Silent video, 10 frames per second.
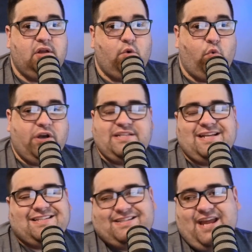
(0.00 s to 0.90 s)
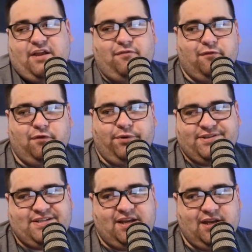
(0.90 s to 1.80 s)
What is at stake for Florida
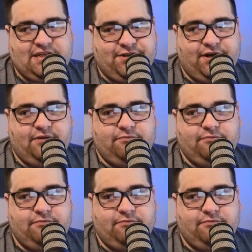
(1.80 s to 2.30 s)
State yesterday?